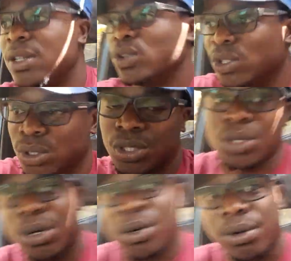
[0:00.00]
and
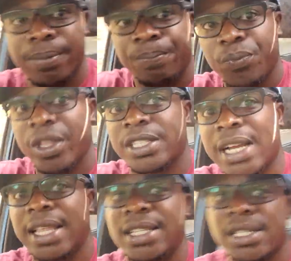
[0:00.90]
also the
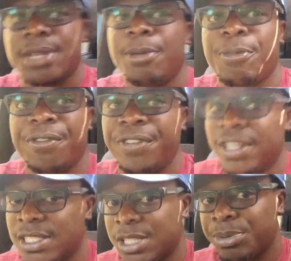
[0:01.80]
challenges that people
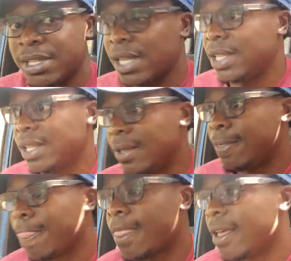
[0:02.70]
face, especially
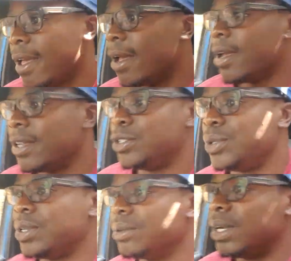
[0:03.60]

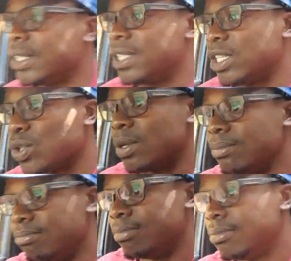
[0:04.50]
during rain season
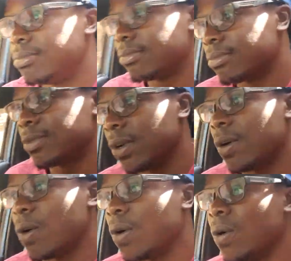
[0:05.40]

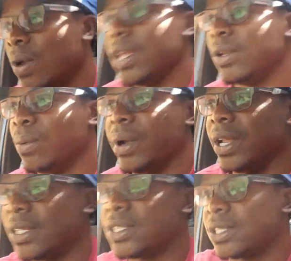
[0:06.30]
or in wet
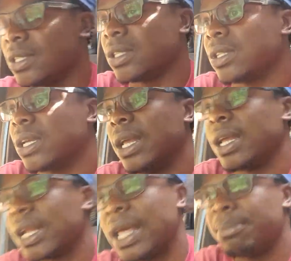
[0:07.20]

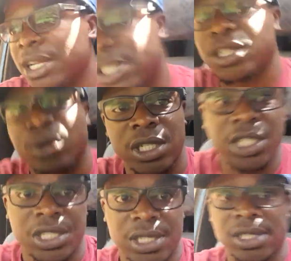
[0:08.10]
climatic
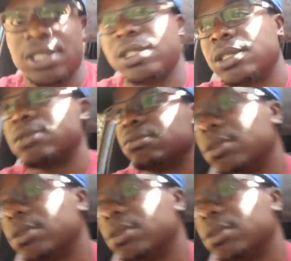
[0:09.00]
conditions.